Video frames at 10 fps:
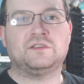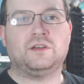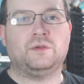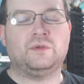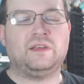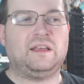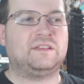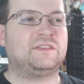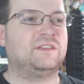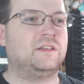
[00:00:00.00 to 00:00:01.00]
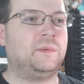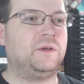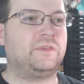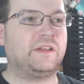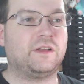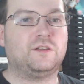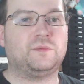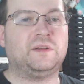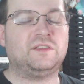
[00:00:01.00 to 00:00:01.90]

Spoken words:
So yes, the build videos will be